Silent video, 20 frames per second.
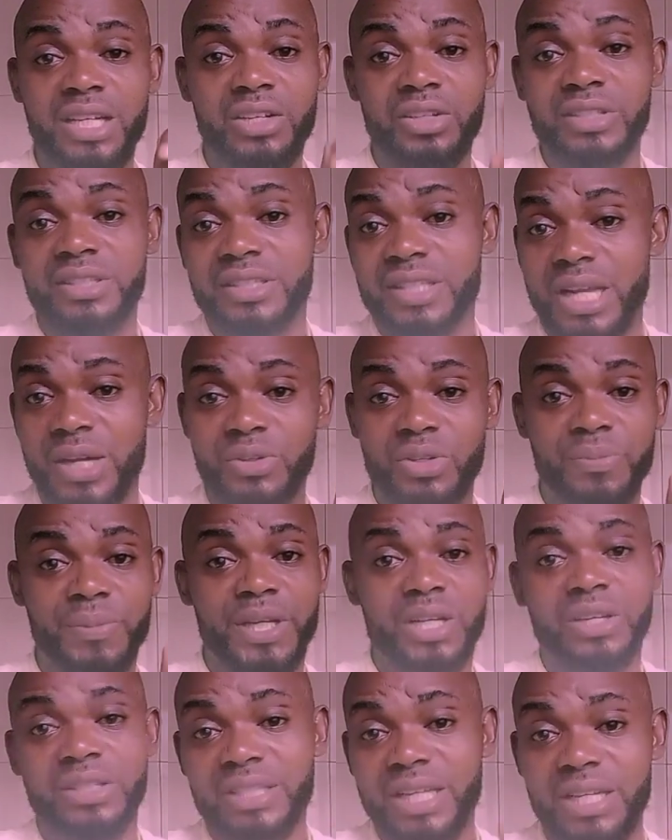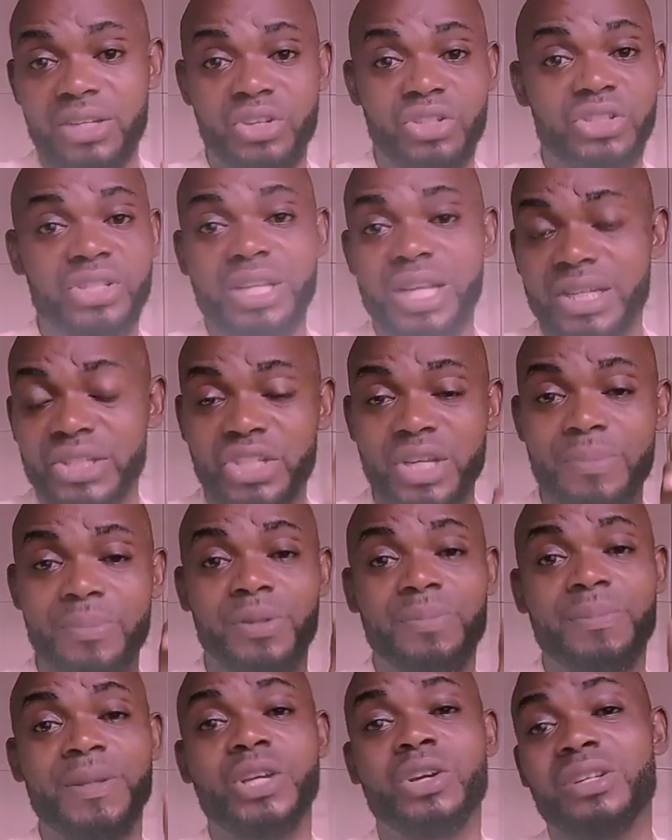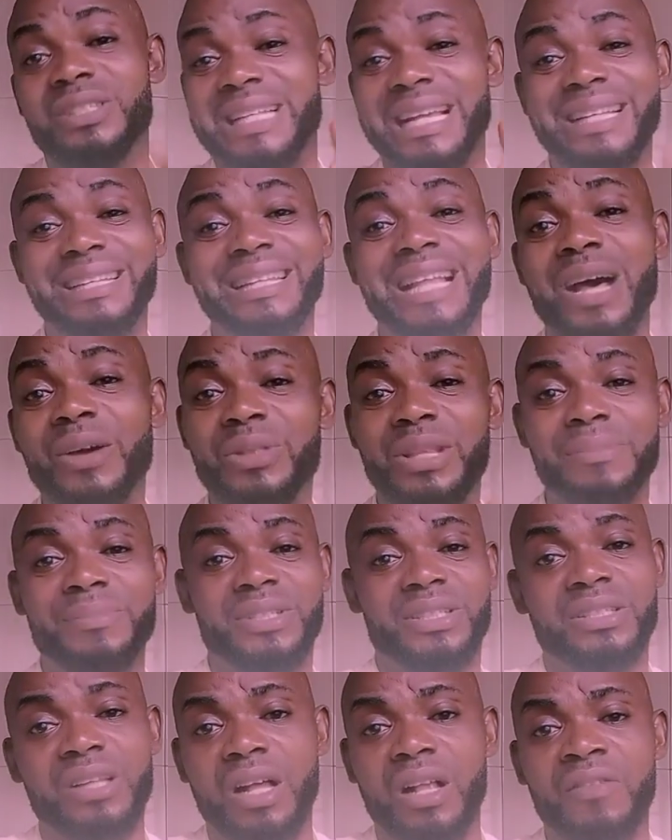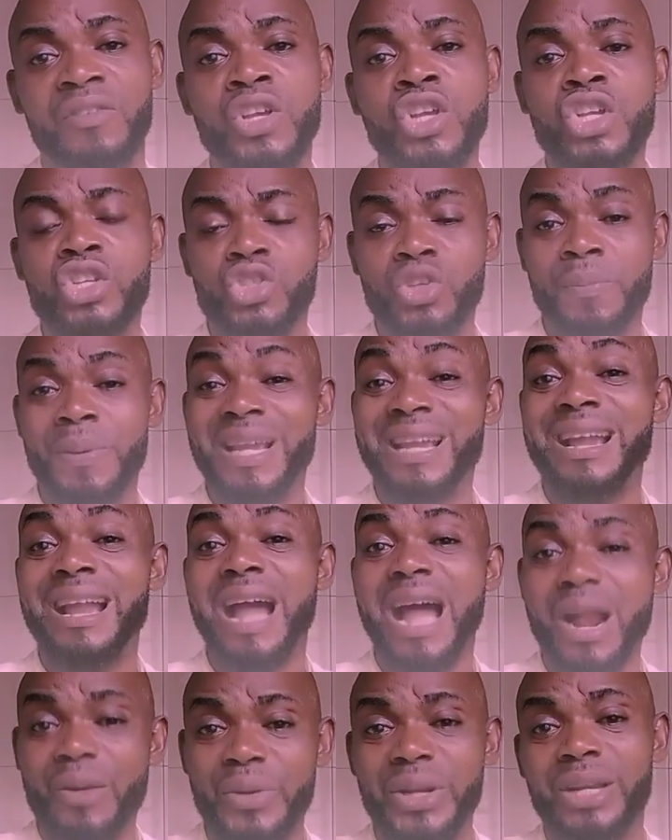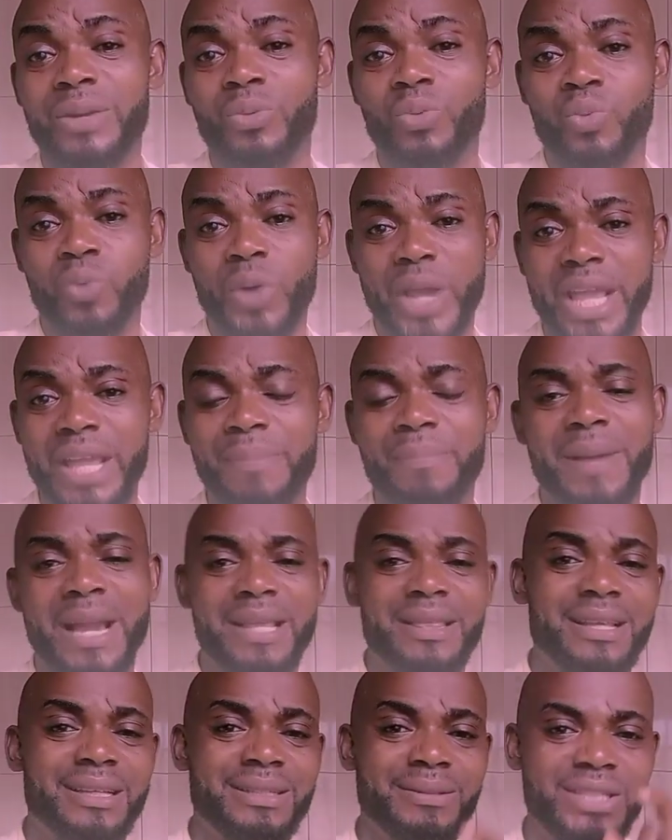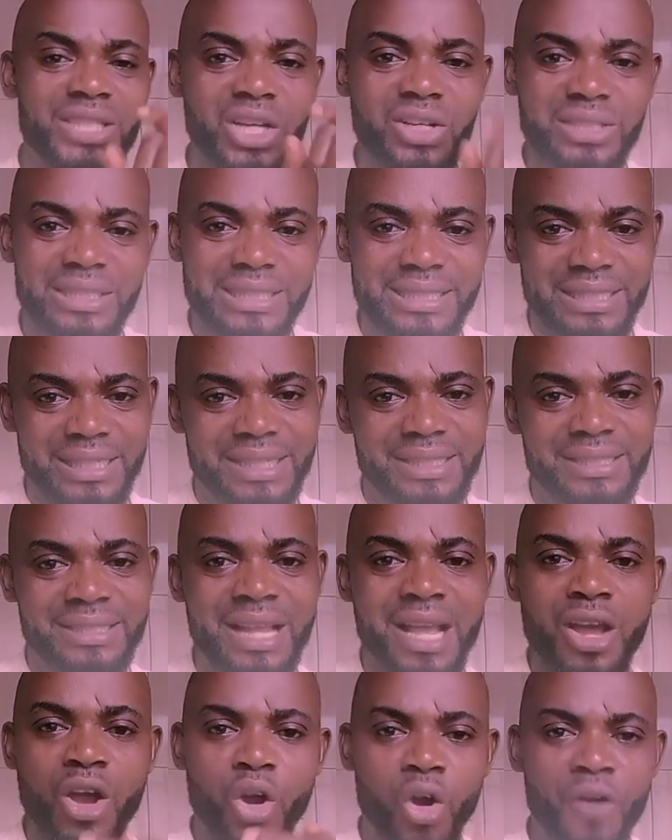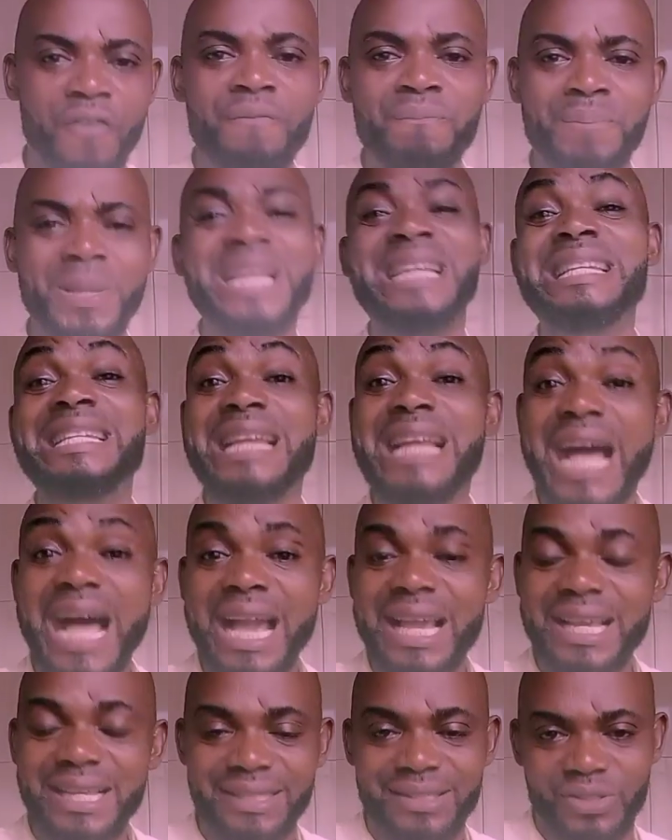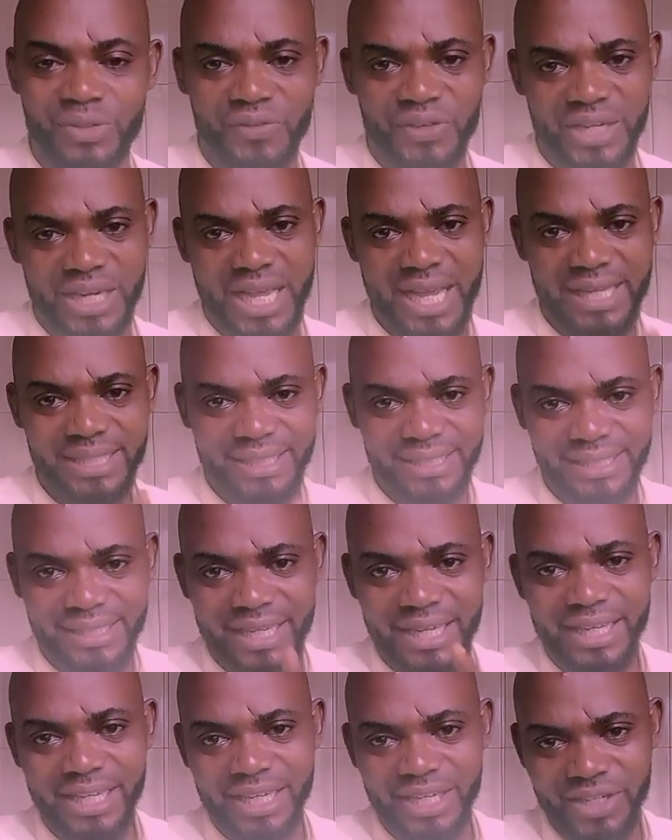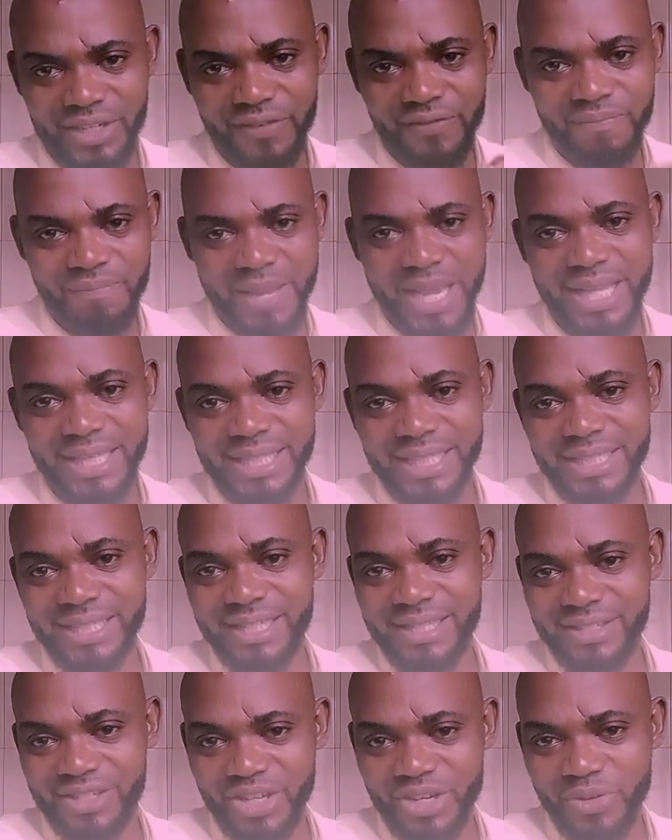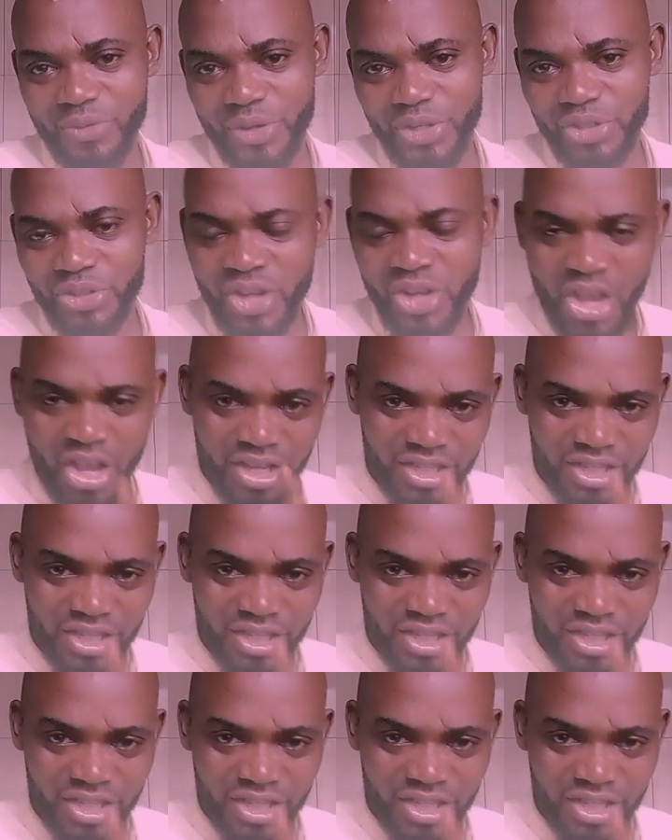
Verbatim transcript: not sound, not because they are not intelligent, but because they allow themselves to be carried away by the nonsense of being nice over nice is killing a lot of men in this generation.